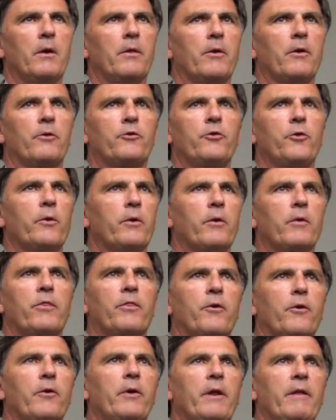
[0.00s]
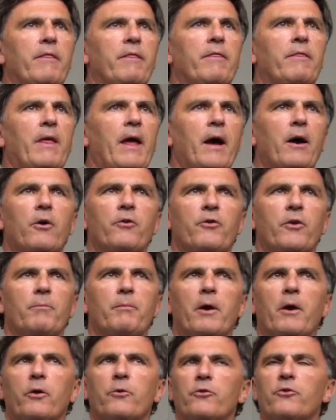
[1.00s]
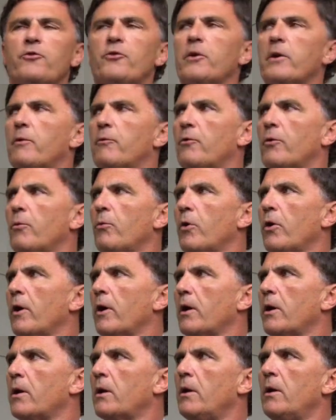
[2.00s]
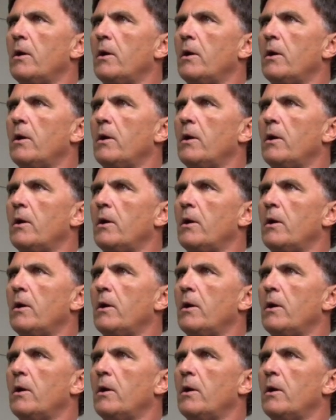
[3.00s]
There are 230,000 Marylanders looking for work.